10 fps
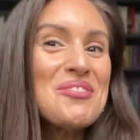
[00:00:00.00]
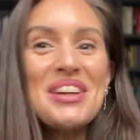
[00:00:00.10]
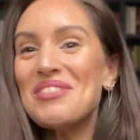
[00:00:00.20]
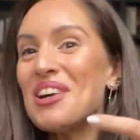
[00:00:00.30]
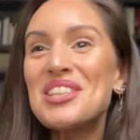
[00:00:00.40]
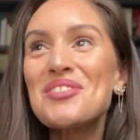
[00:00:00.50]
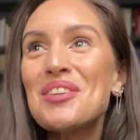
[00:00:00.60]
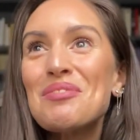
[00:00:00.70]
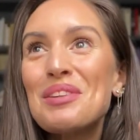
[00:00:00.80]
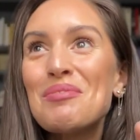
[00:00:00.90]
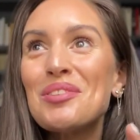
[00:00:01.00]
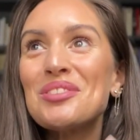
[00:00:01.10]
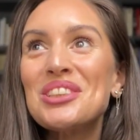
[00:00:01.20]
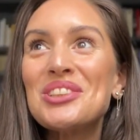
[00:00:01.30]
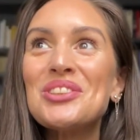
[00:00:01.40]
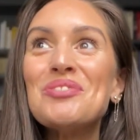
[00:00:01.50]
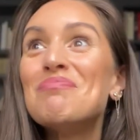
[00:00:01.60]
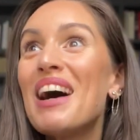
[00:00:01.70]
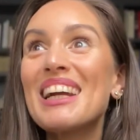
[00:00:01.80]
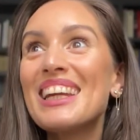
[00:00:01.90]
Imagine what people would do
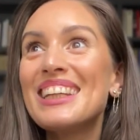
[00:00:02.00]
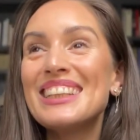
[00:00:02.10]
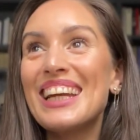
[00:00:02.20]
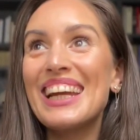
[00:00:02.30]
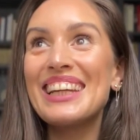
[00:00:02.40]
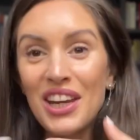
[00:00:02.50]
back in a day.